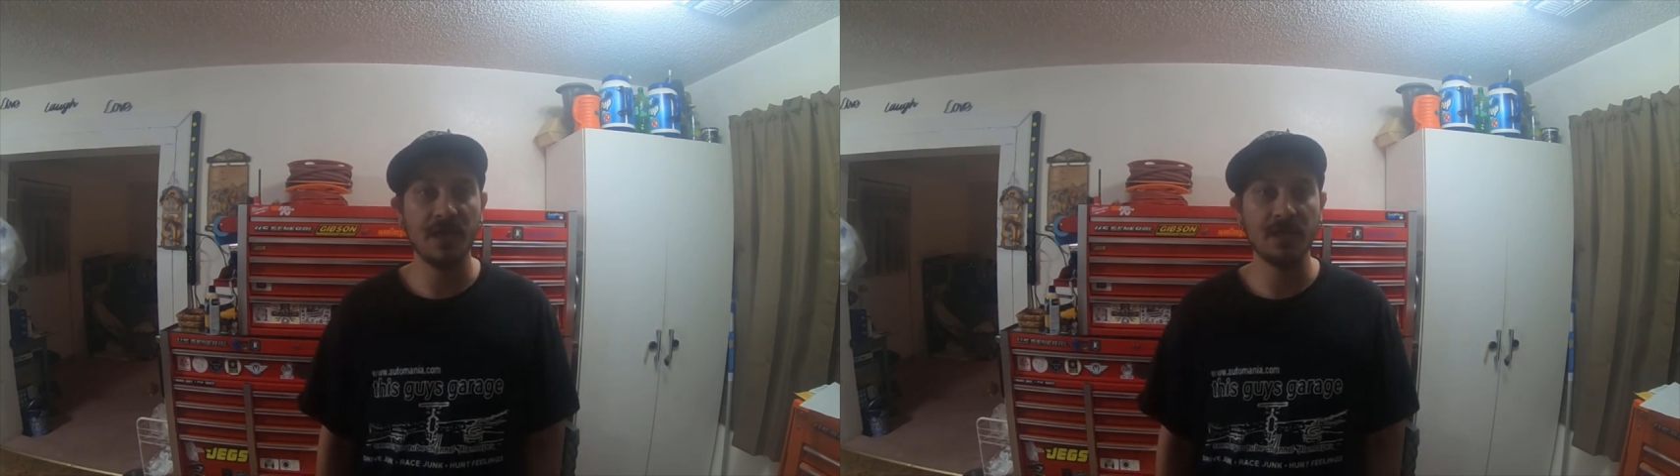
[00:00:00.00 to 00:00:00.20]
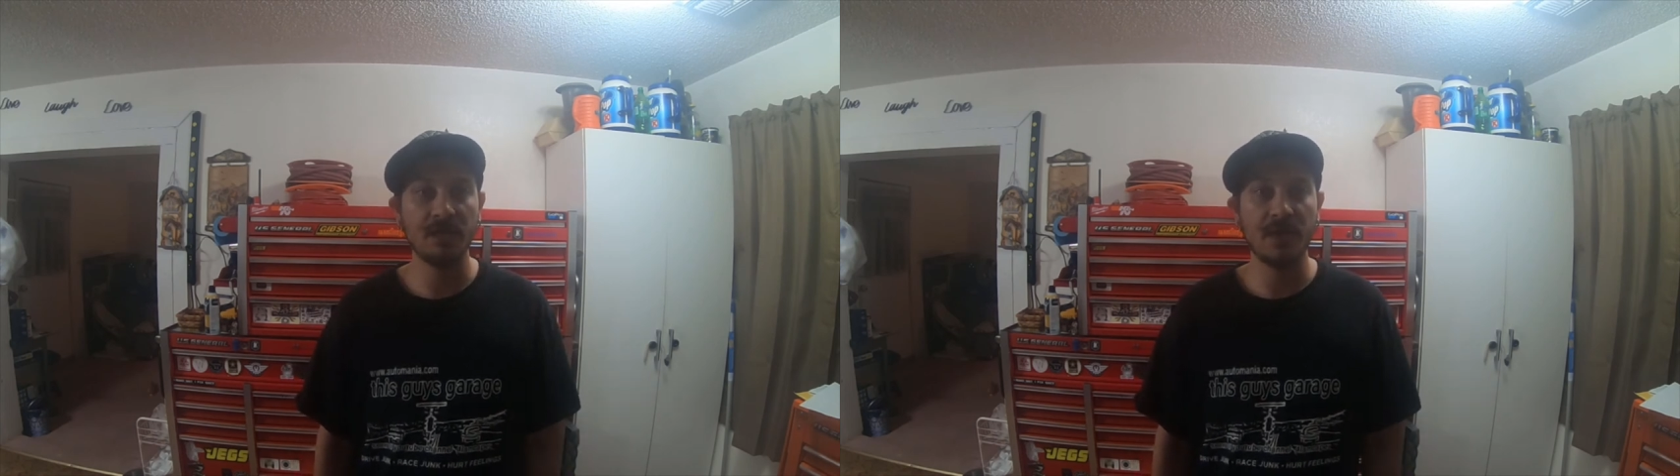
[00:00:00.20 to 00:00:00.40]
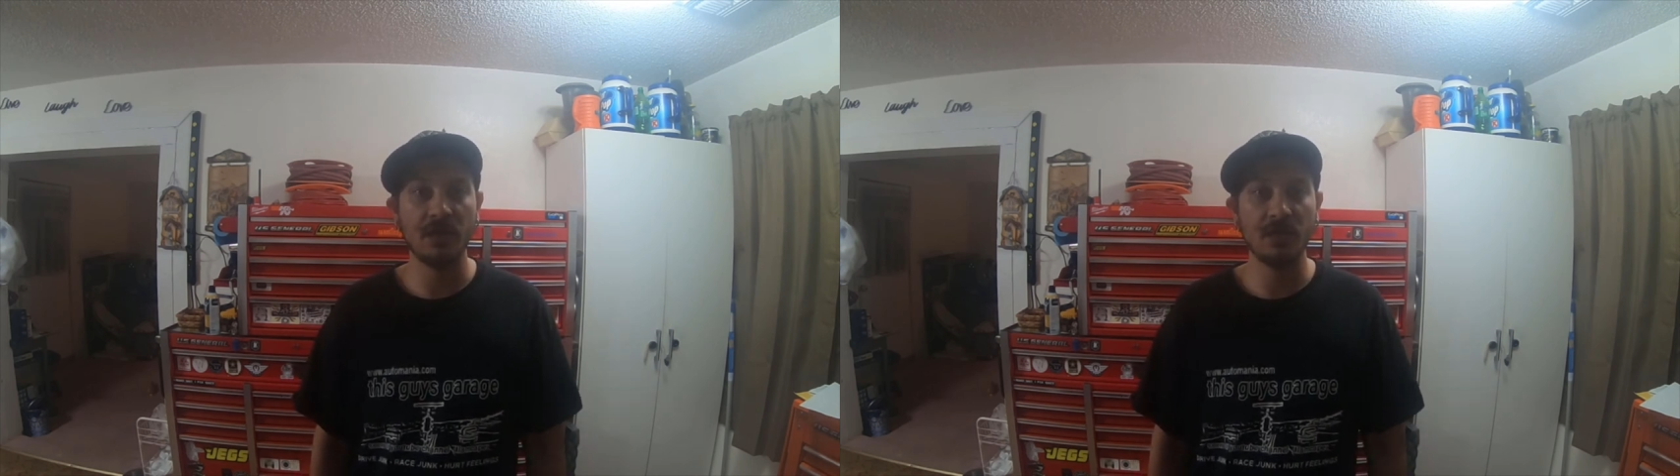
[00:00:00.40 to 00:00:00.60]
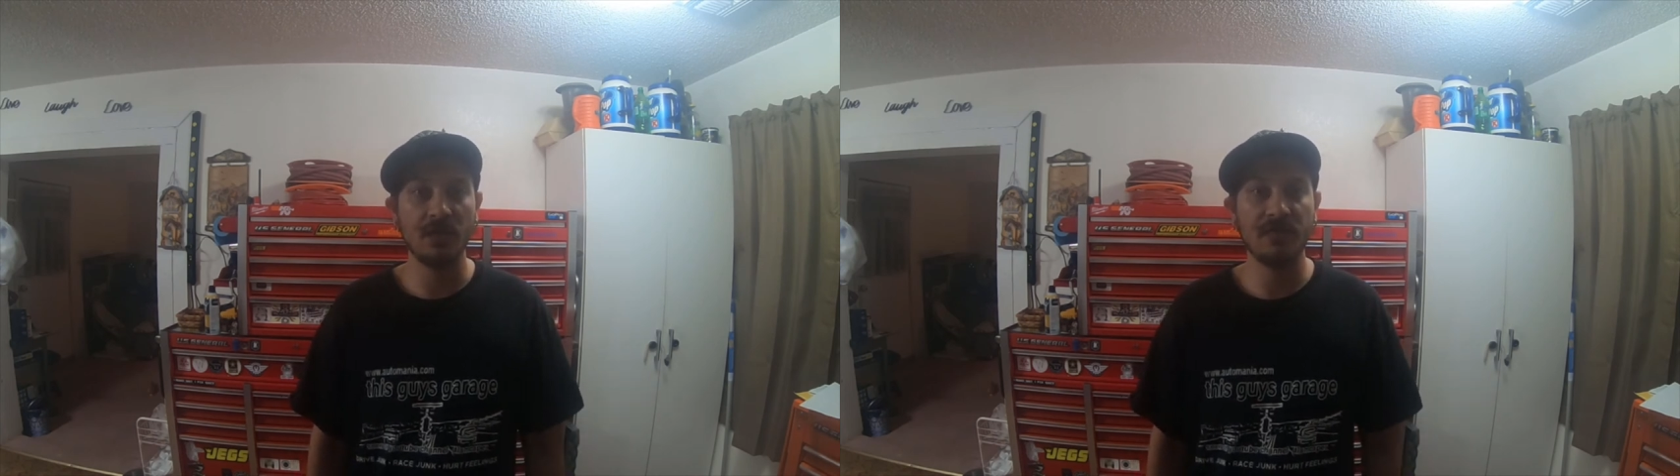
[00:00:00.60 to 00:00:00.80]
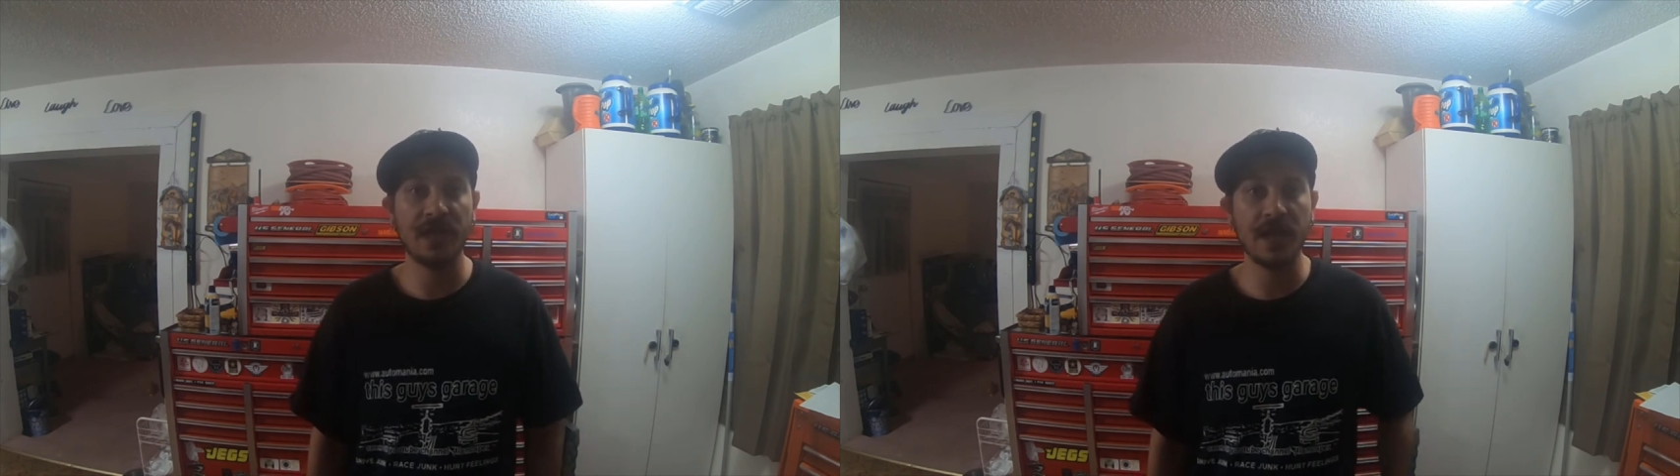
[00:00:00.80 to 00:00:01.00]
hit the bell
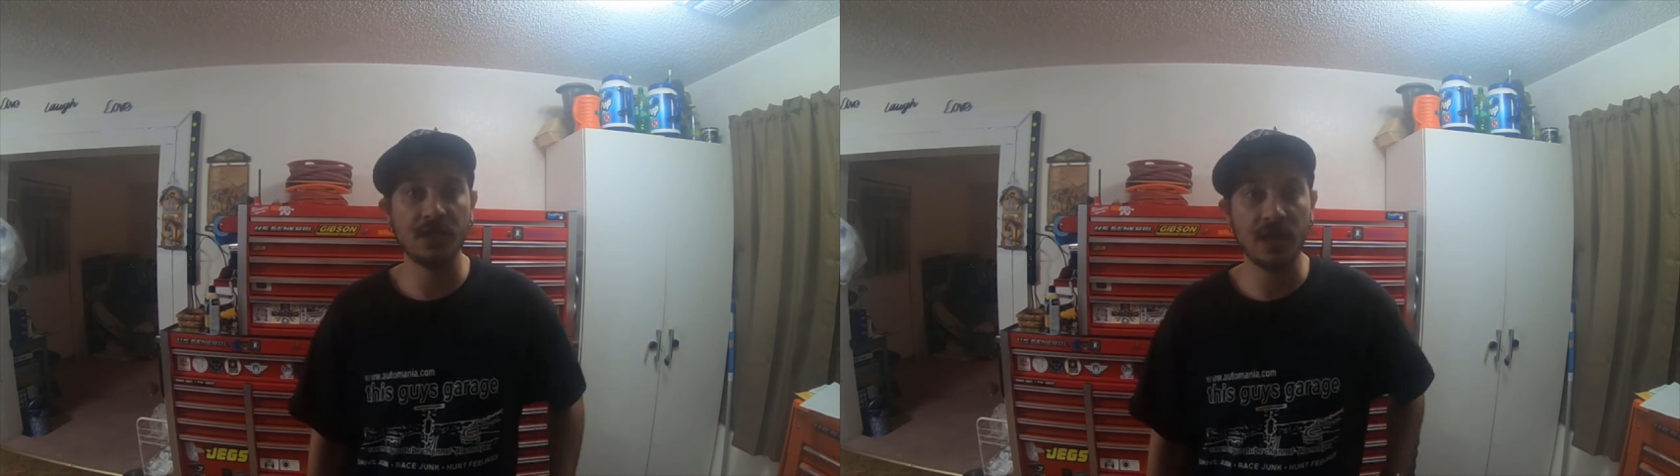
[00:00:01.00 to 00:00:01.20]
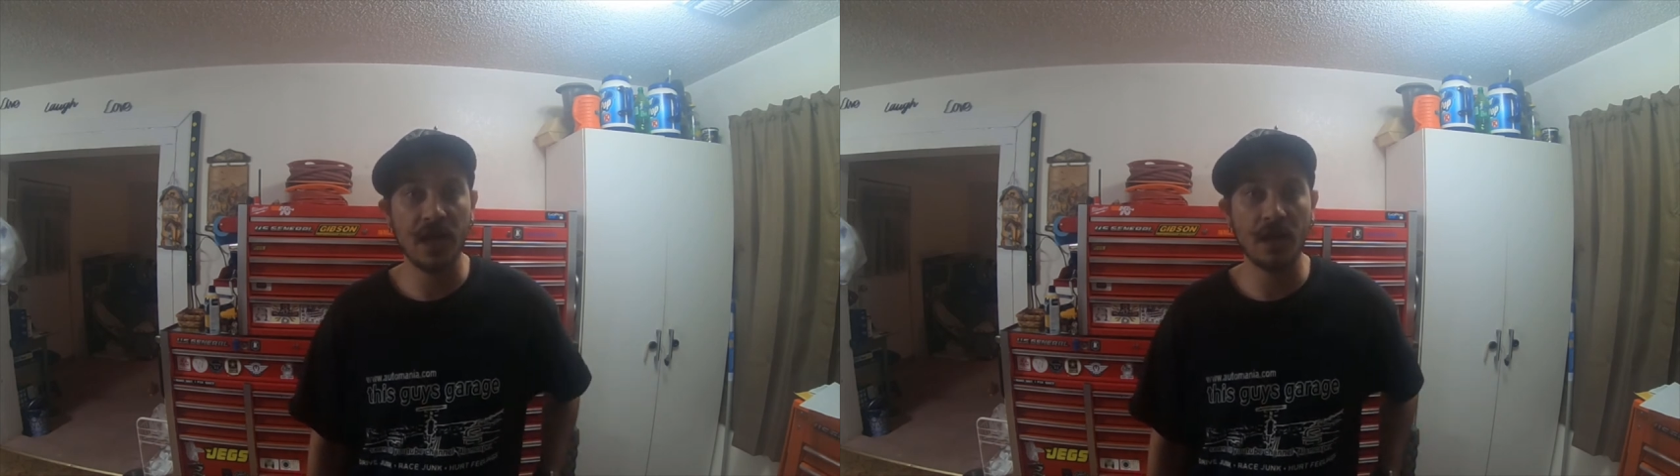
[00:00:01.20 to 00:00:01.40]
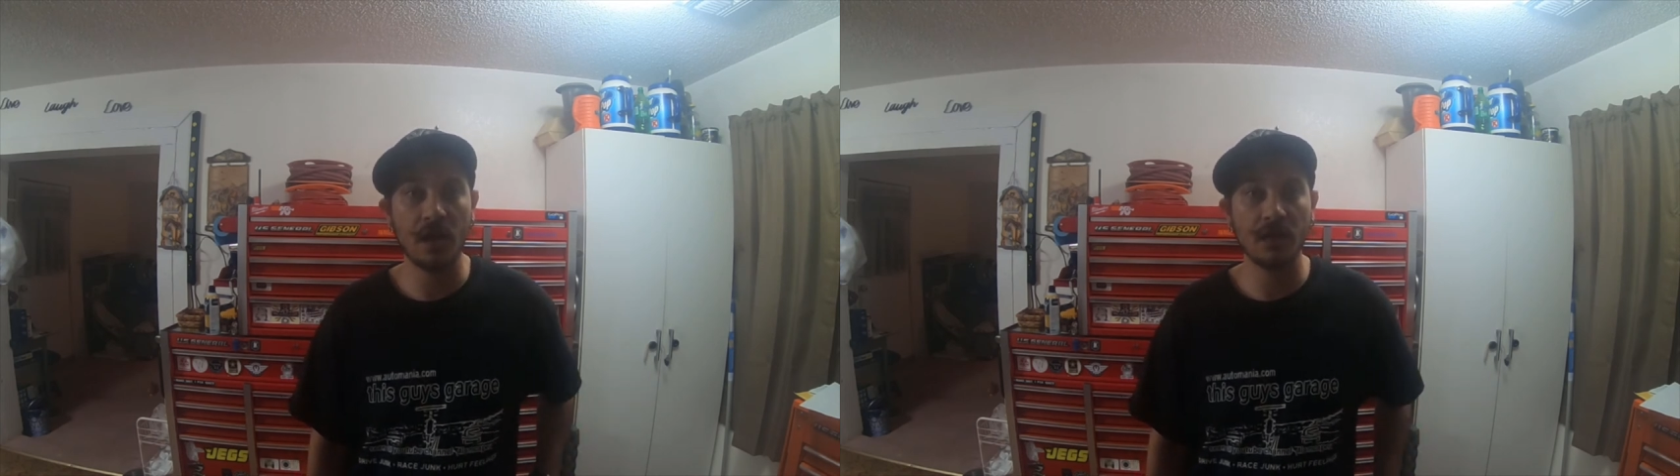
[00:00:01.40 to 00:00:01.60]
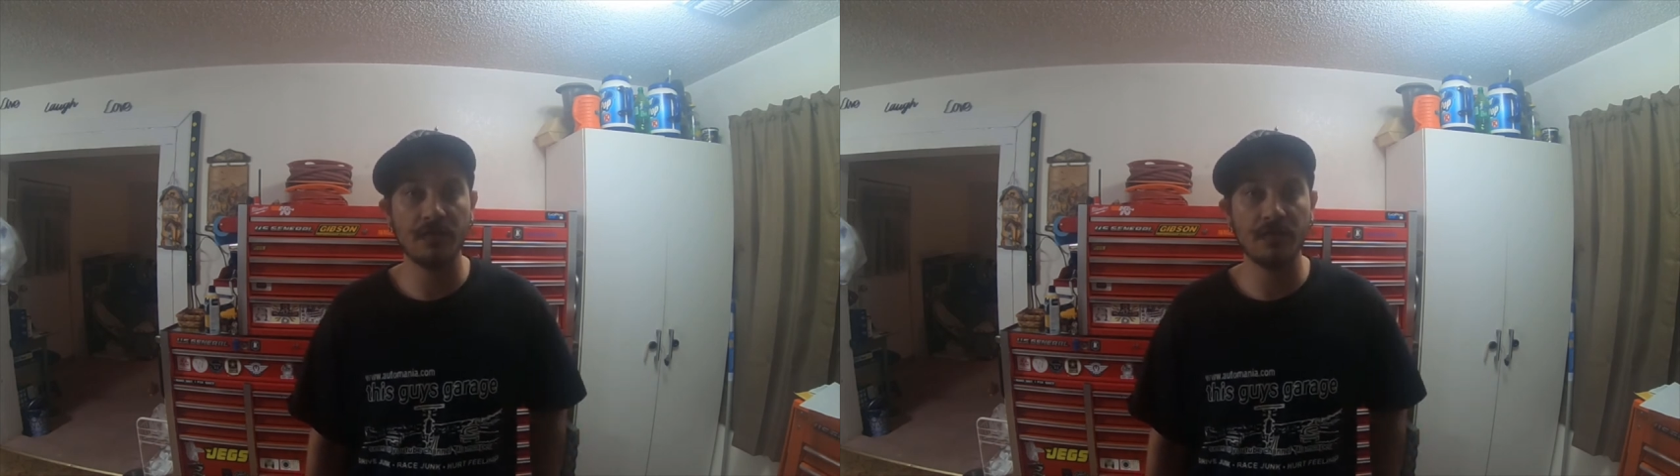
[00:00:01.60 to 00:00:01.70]
notification icon